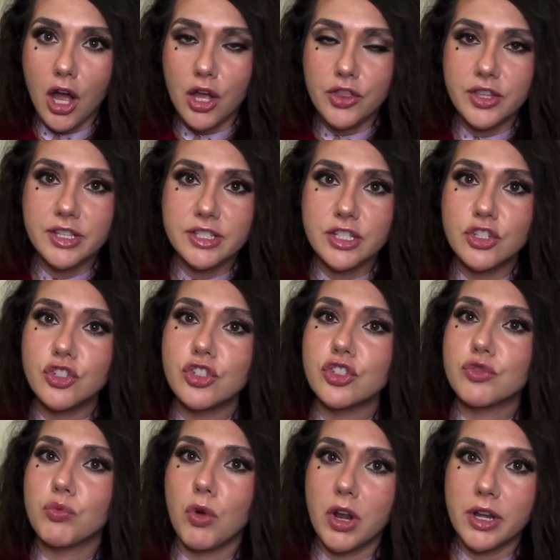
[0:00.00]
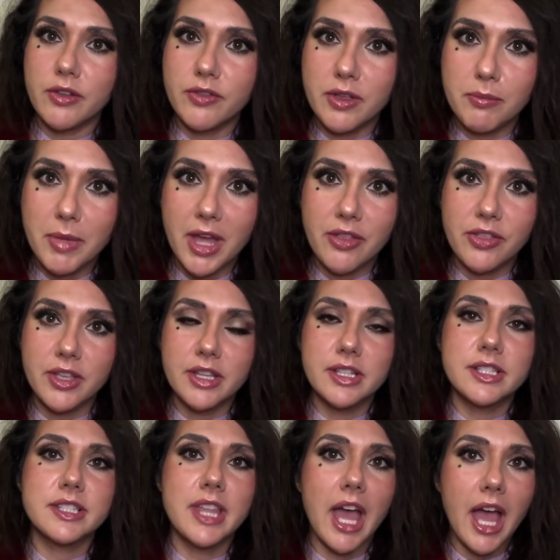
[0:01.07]
This is just one of the
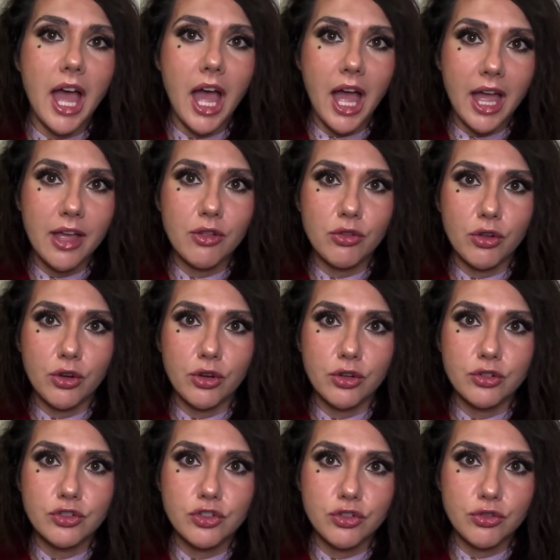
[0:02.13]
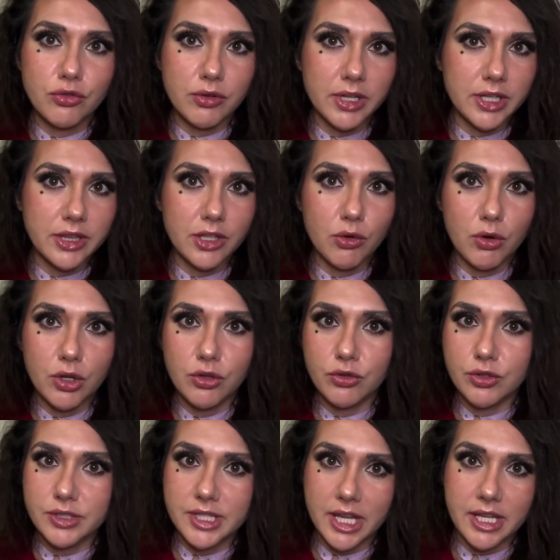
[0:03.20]
methods that I learned to create the
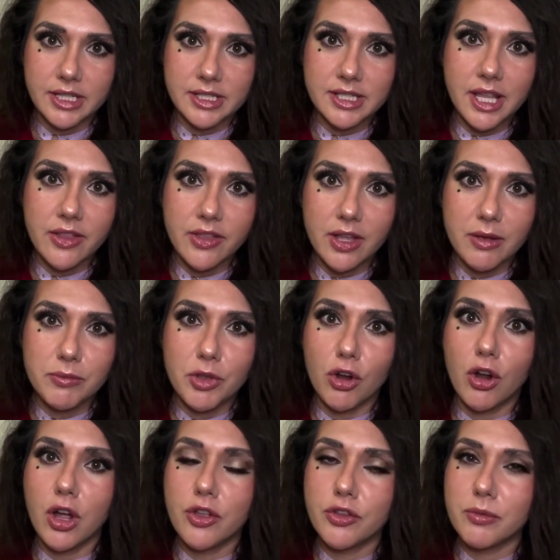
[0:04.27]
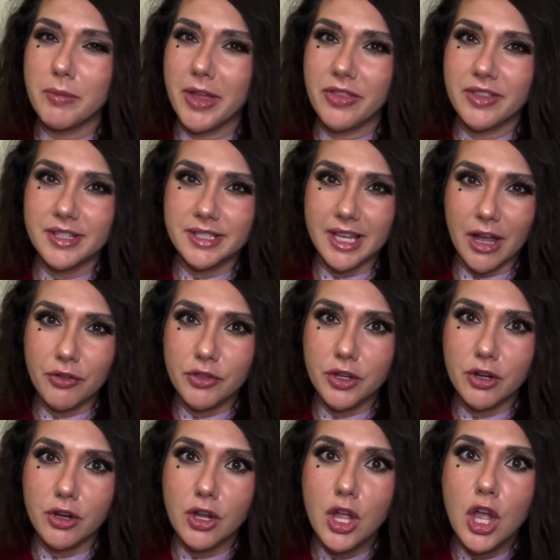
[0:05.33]
Ordinals and send them. There are other methods out
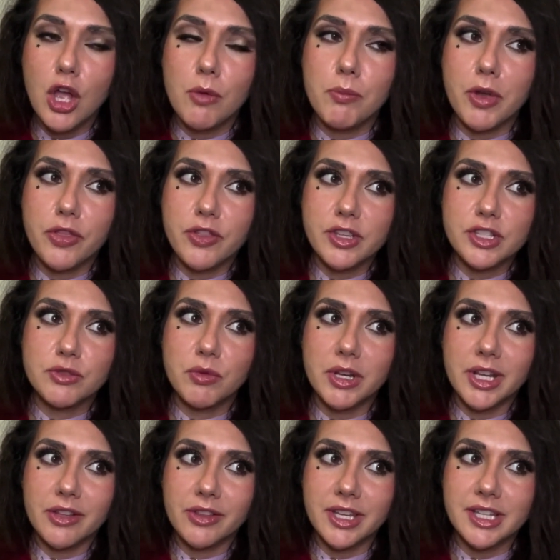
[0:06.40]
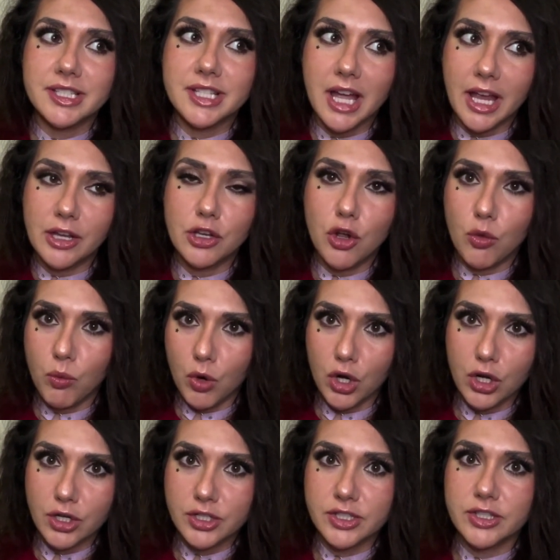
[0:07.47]
there, but this one at least I know
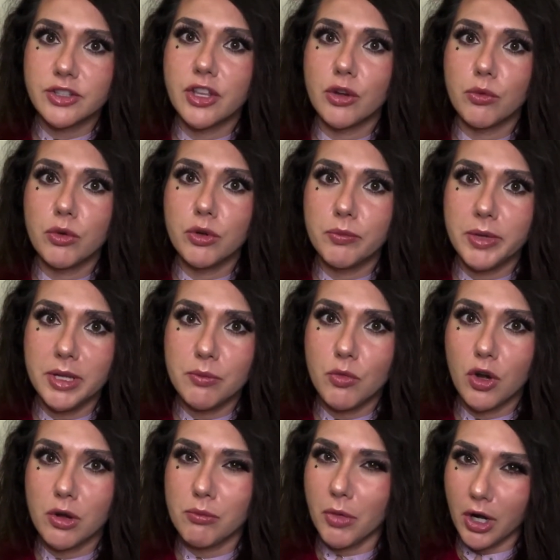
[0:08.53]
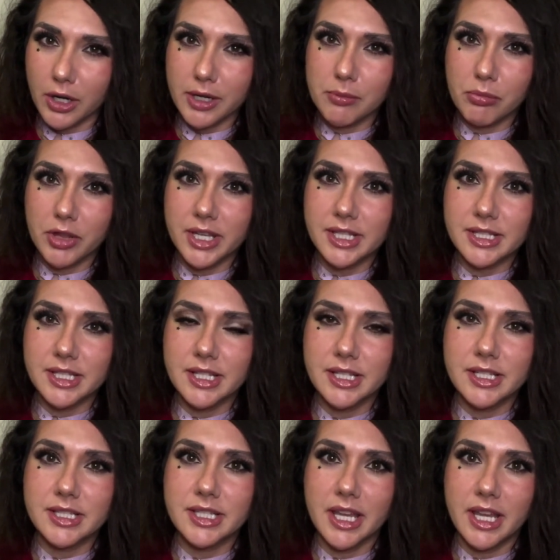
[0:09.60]
works. There will be more
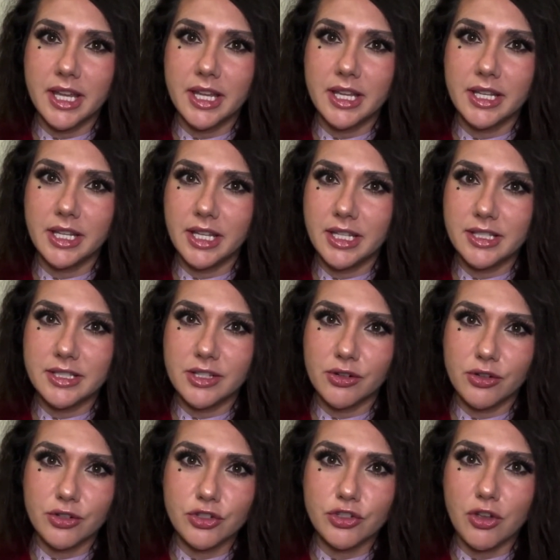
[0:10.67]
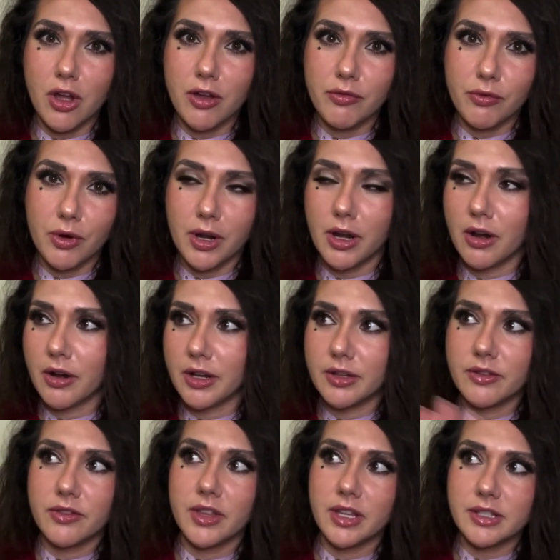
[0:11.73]
marketplaces and easier software
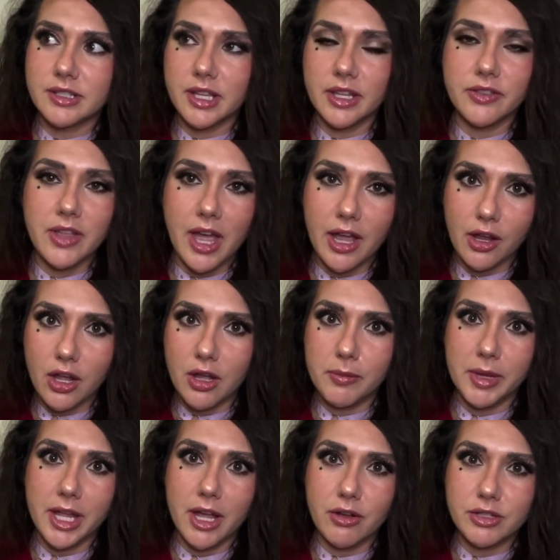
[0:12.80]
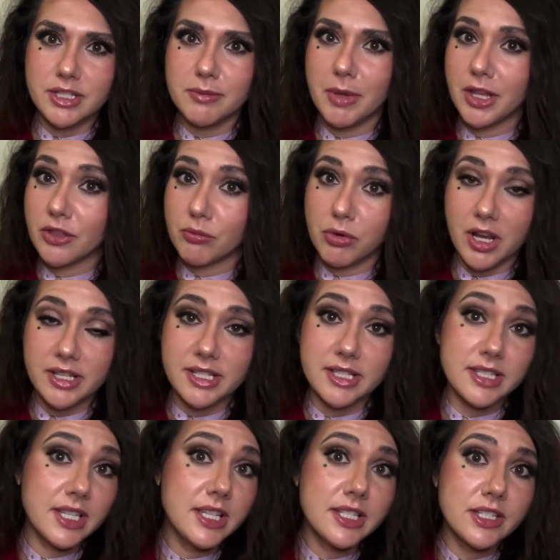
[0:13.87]
and things like that coming out to make the process
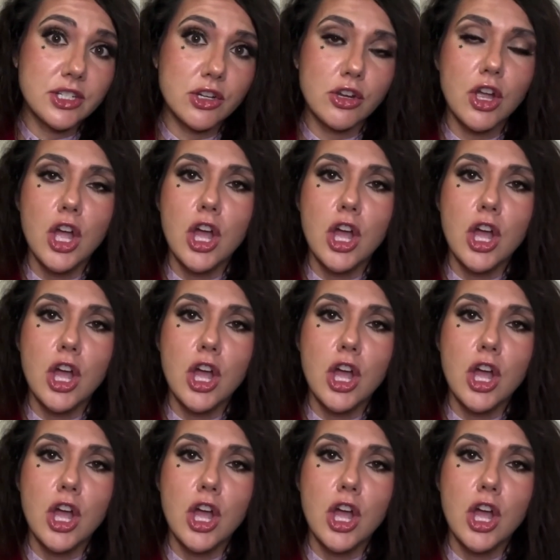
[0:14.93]
easier.